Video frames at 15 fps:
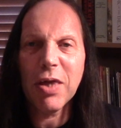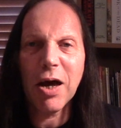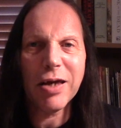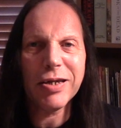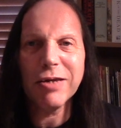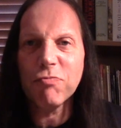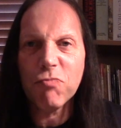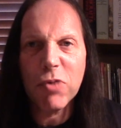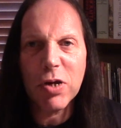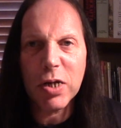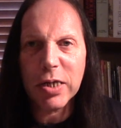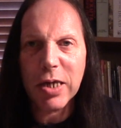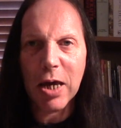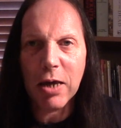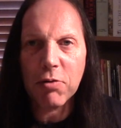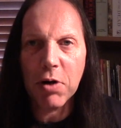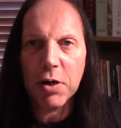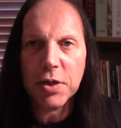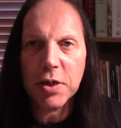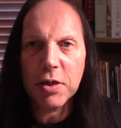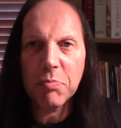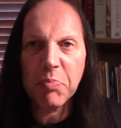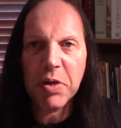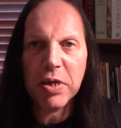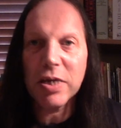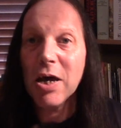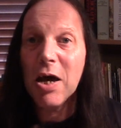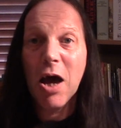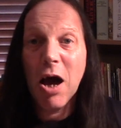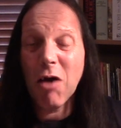I didn't really get a great deal of
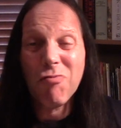peat.